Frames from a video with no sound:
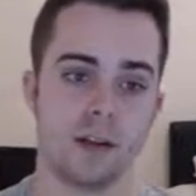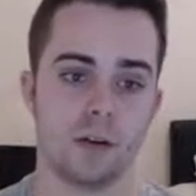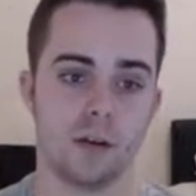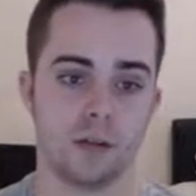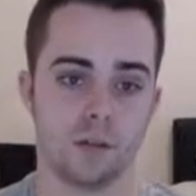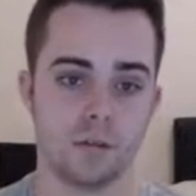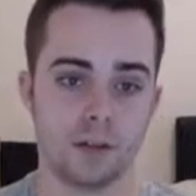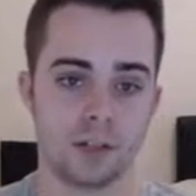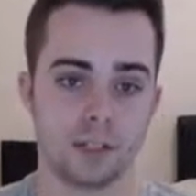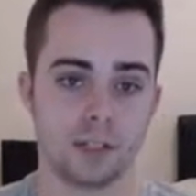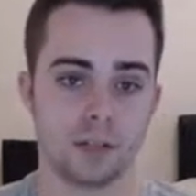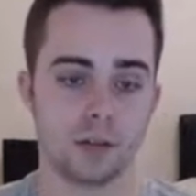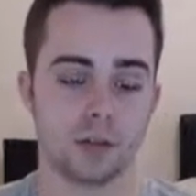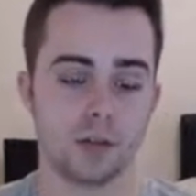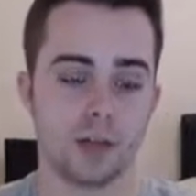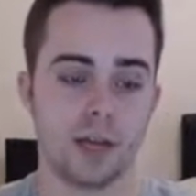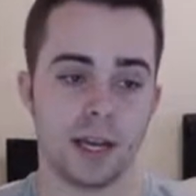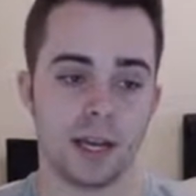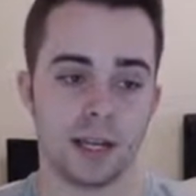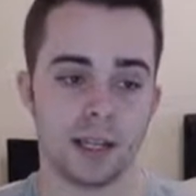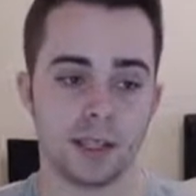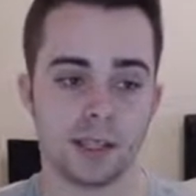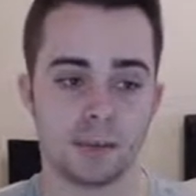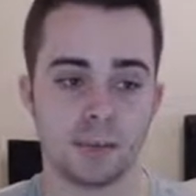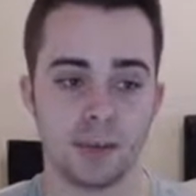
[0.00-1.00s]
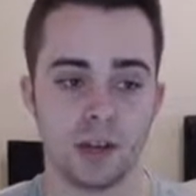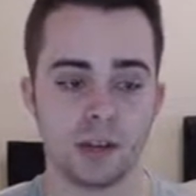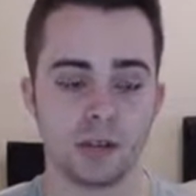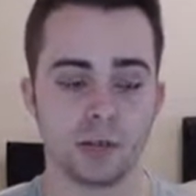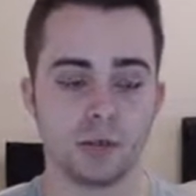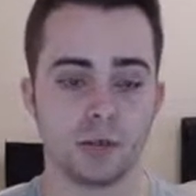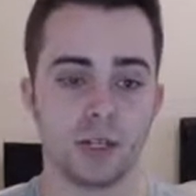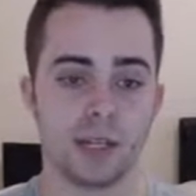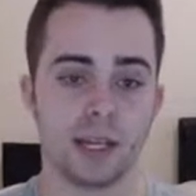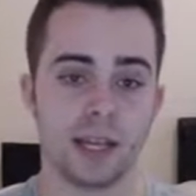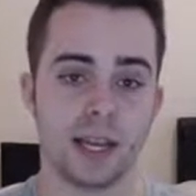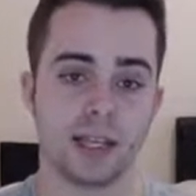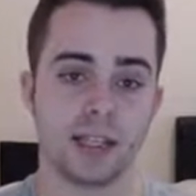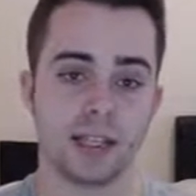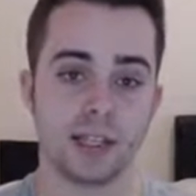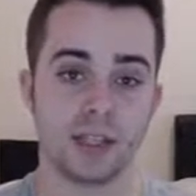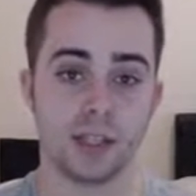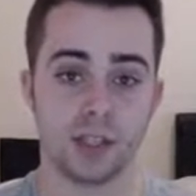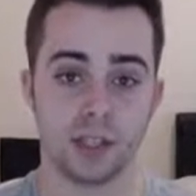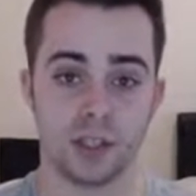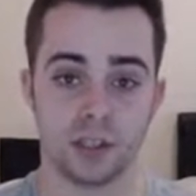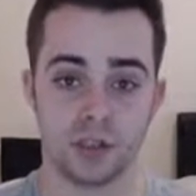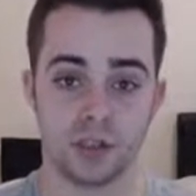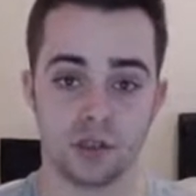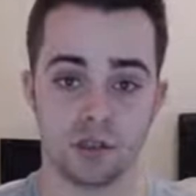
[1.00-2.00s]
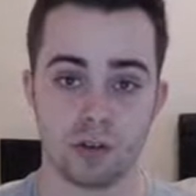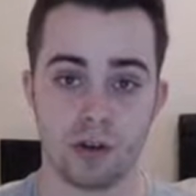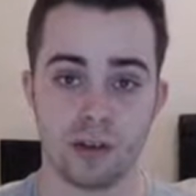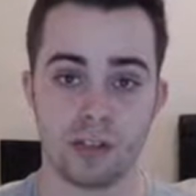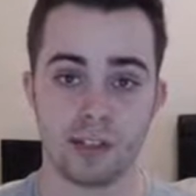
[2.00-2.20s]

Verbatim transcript: on physical and special in case he does try